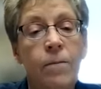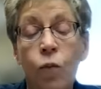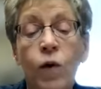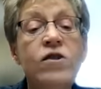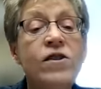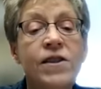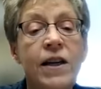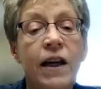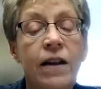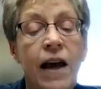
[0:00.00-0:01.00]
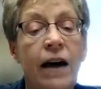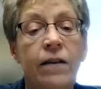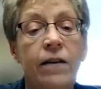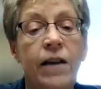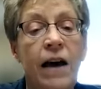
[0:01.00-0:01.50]
we just need that
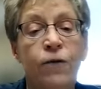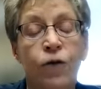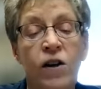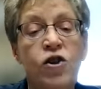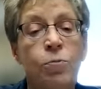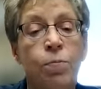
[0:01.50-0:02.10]
fresh